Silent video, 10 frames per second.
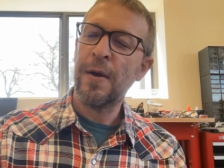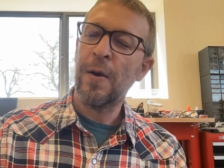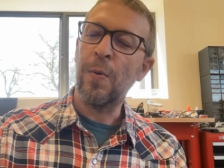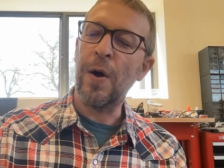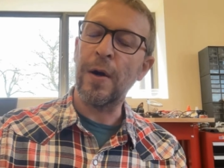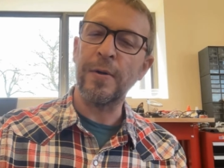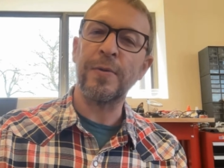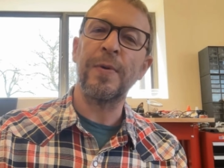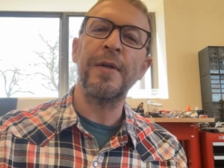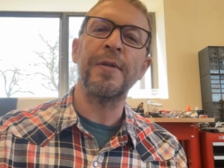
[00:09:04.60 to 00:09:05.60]
water
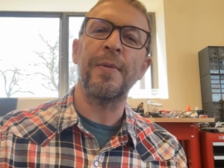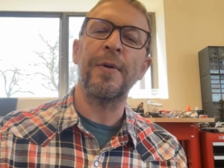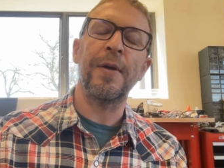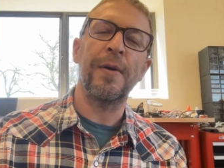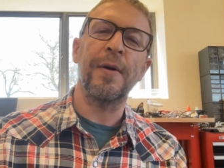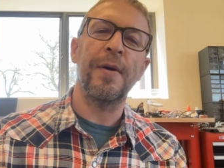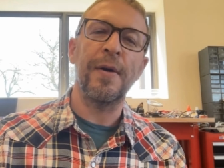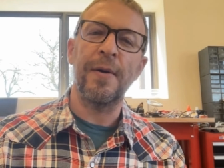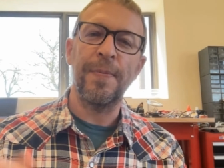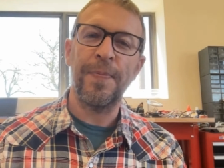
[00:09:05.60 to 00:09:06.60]
is reasonably good,
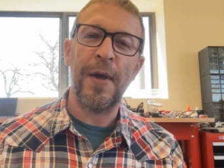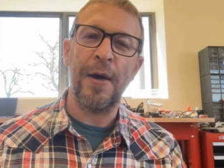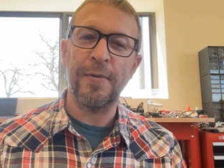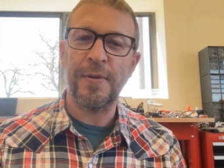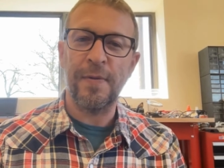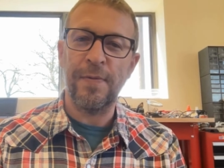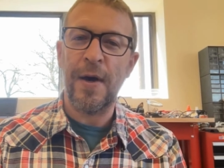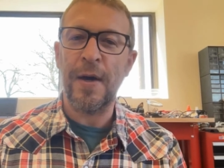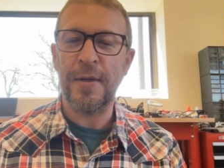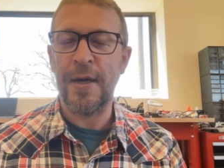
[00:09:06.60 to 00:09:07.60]
an ounce of
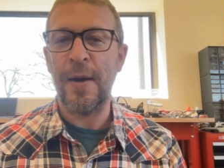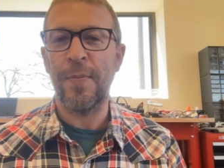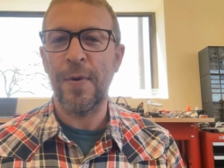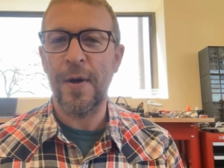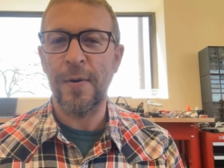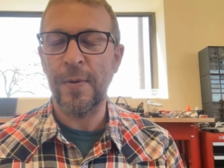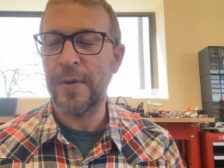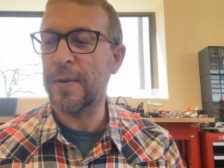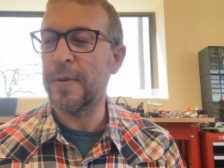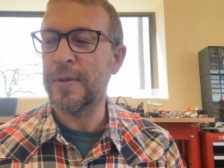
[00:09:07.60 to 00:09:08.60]
hot tap water would
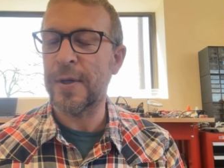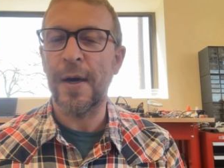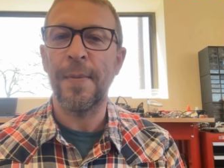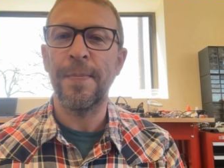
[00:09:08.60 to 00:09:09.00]
do the job.